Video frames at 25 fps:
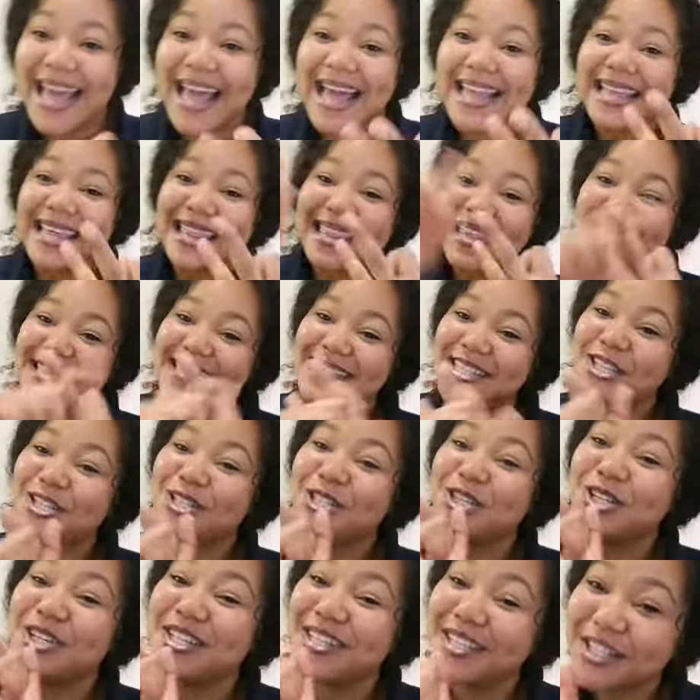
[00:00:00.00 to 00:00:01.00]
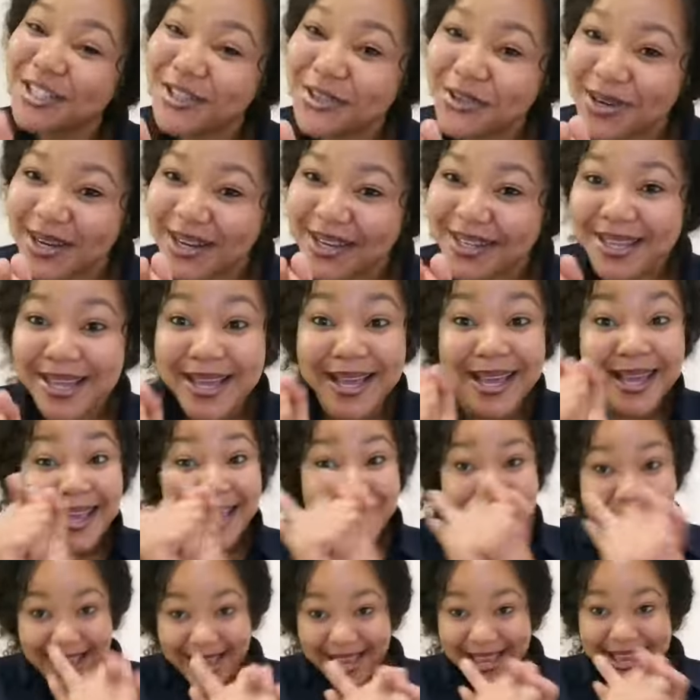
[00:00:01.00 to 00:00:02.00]
And then there's the judiciary,
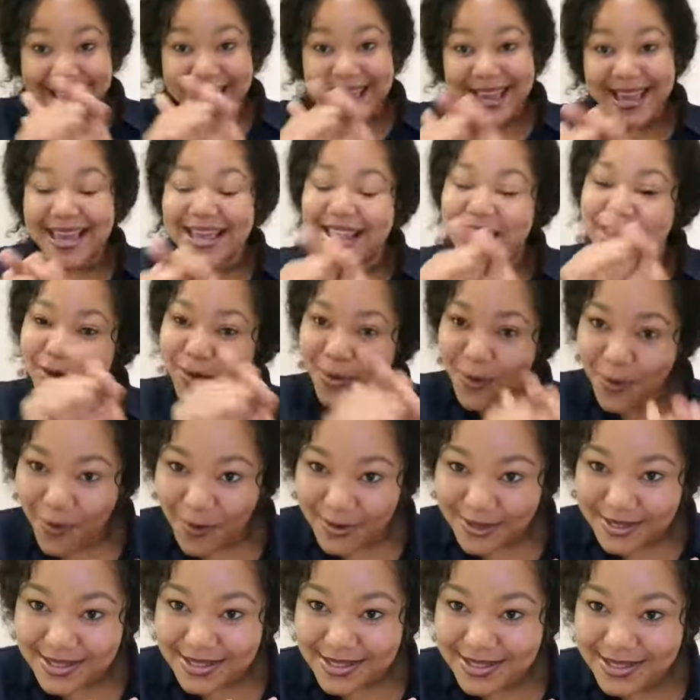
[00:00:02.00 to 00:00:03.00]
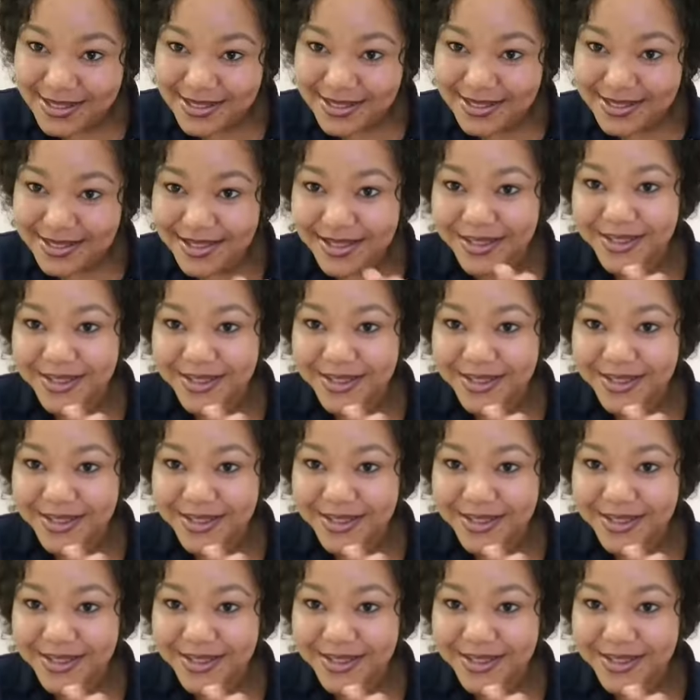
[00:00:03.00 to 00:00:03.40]
aka the courts.